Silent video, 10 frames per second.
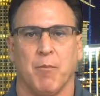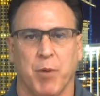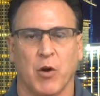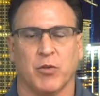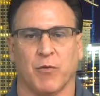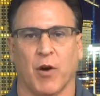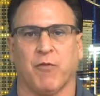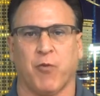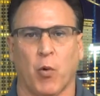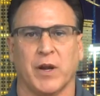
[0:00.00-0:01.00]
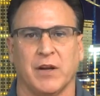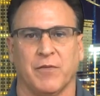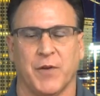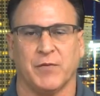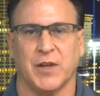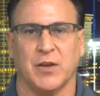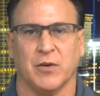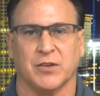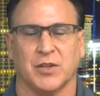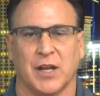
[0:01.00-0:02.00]
both of our 40 to 50
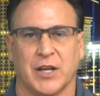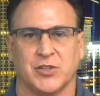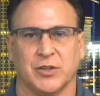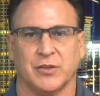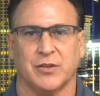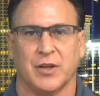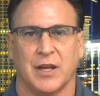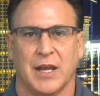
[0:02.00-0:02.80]
unit selections.